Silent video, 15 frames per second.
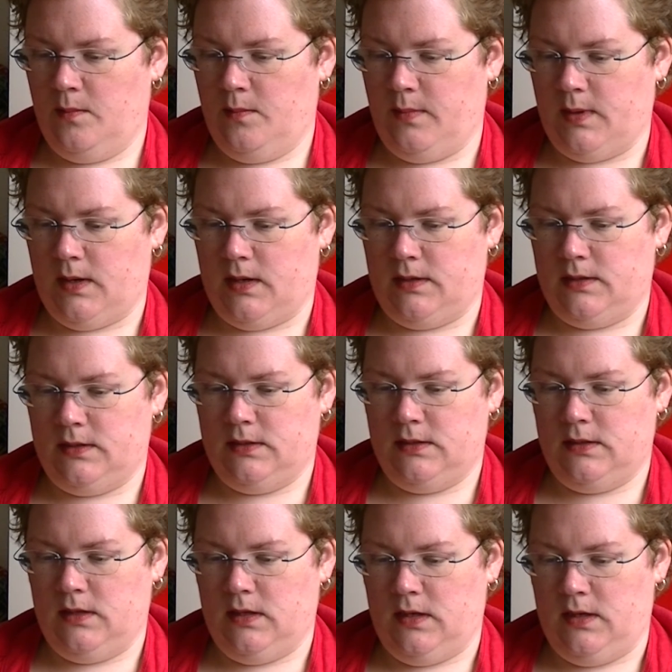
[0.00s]
But
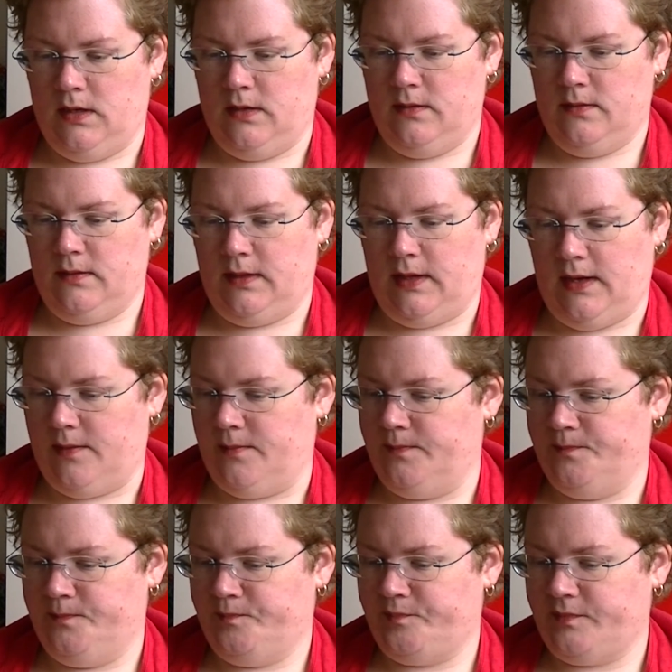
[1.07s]
uh, yeah,
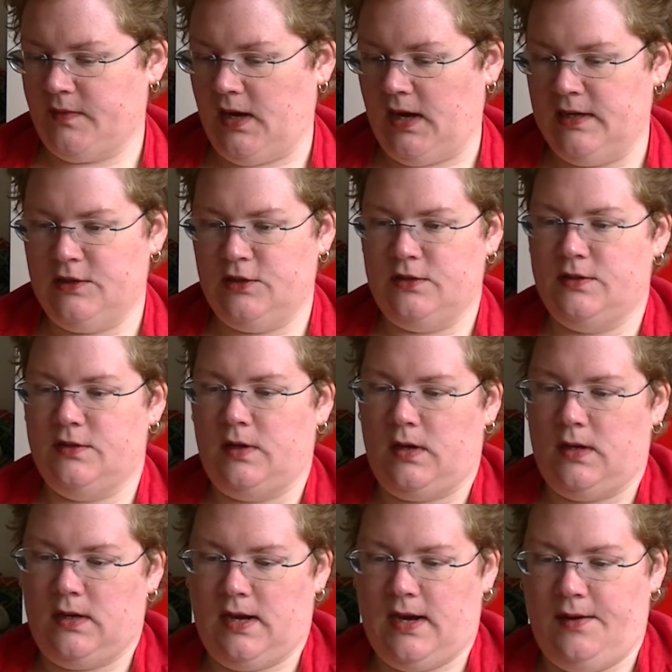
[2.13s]
I just
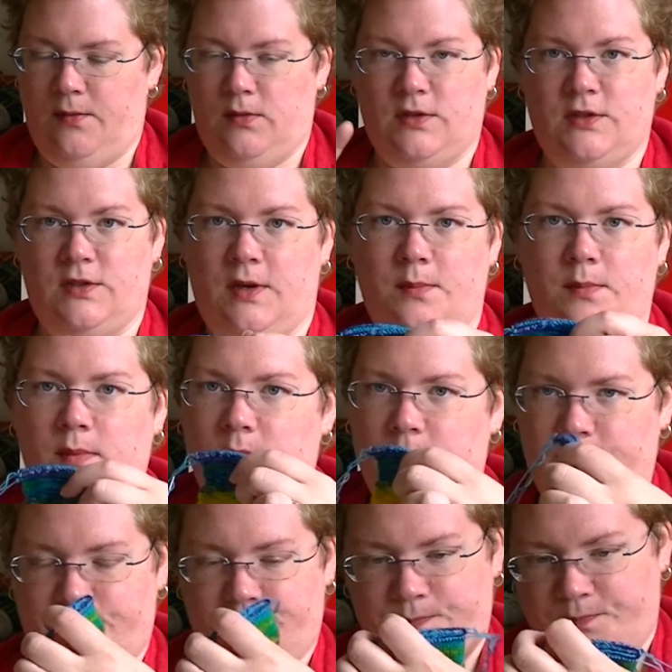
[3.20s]
thought I would stop
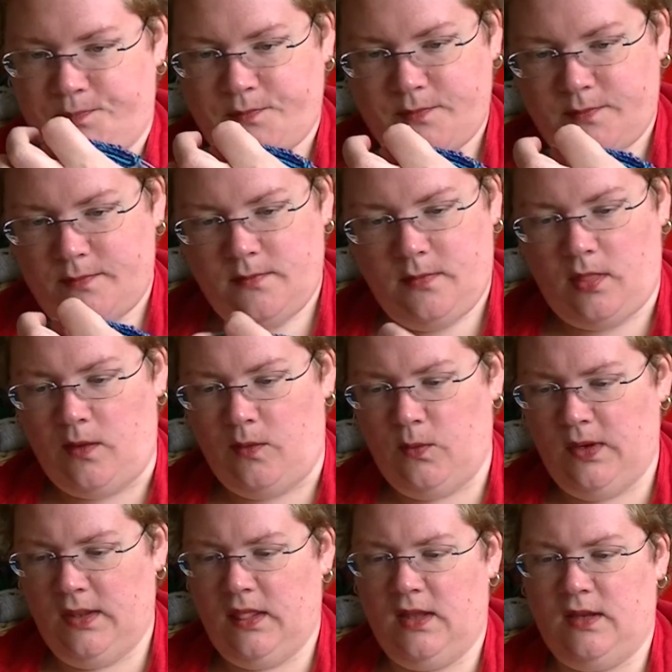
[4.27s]

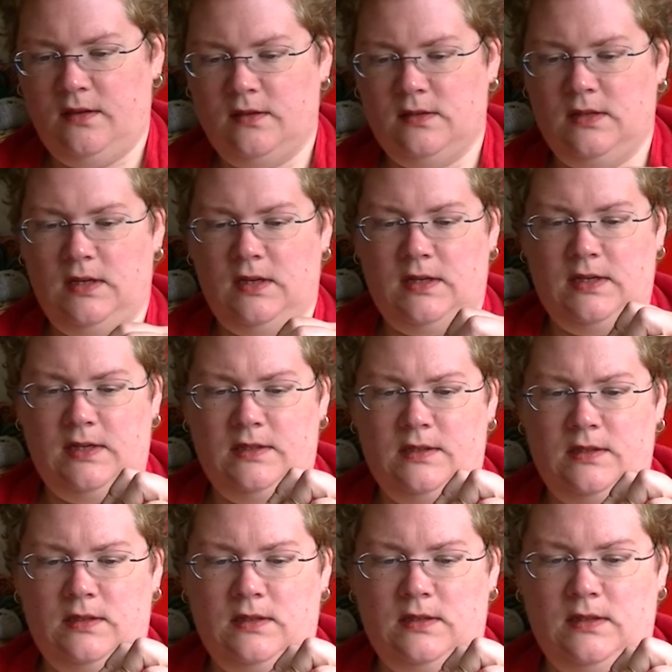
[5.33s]
with this knitting
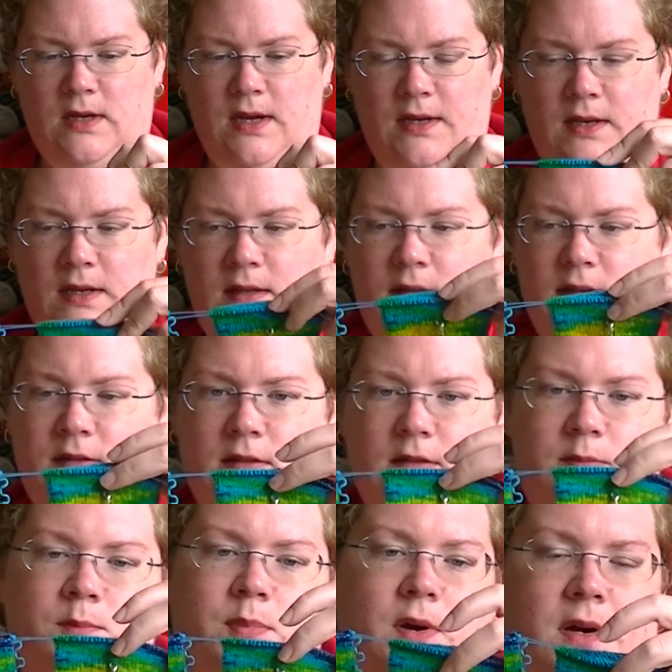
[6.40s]
this. I knit this
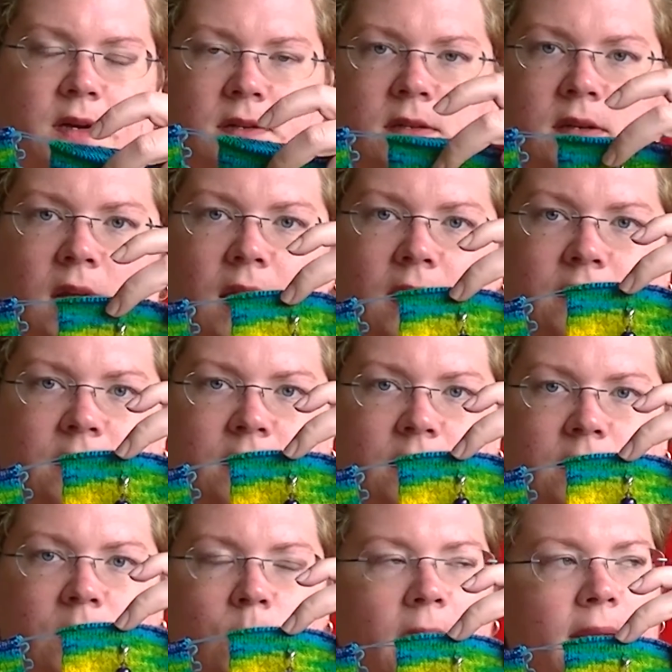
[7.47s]
part at
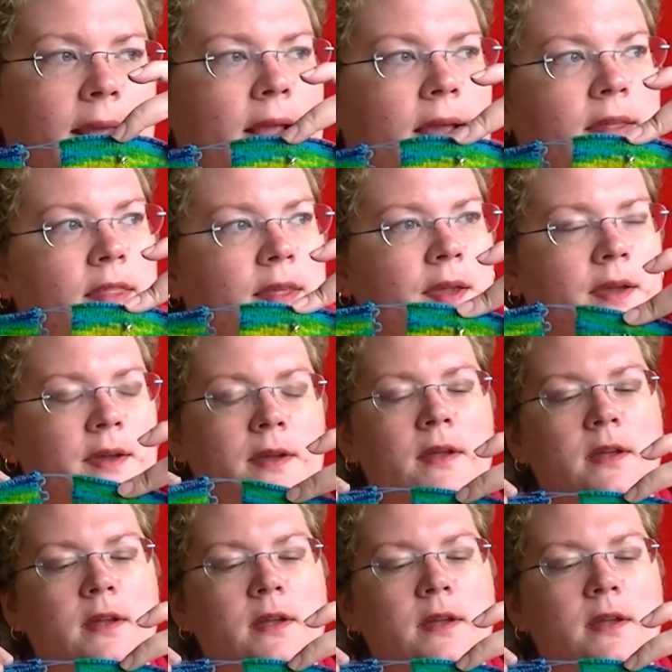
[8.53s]
the wedding, I think.